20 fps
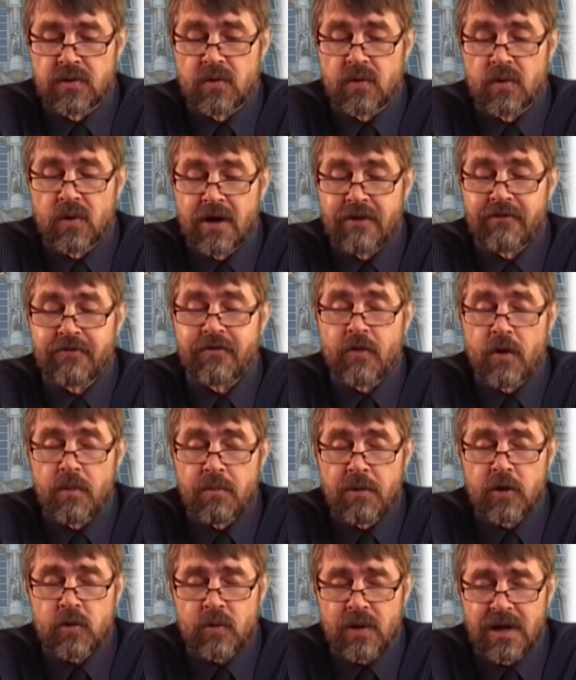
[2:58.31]
or a
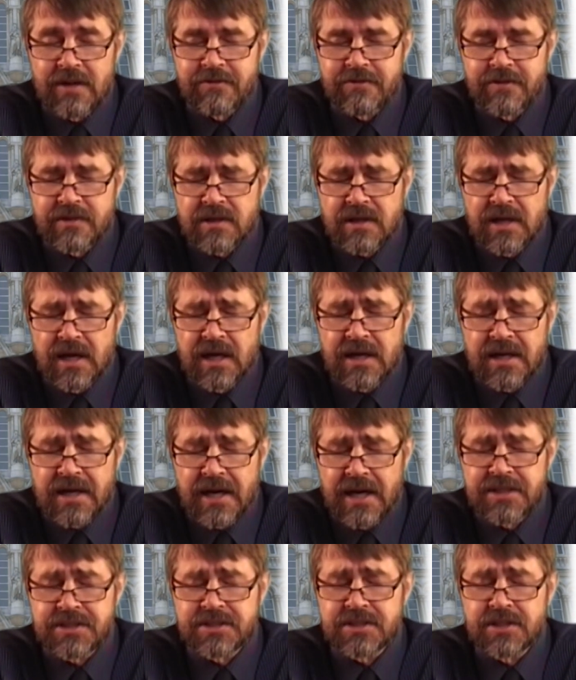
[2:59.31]
formal
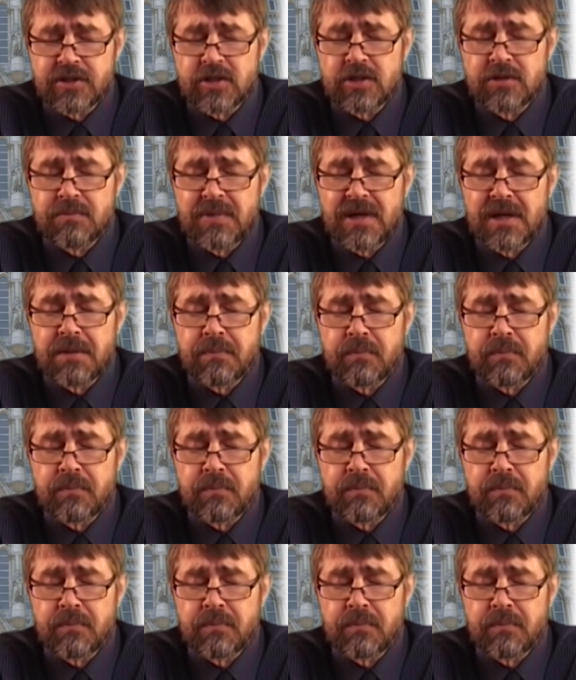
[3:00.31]
qualification to be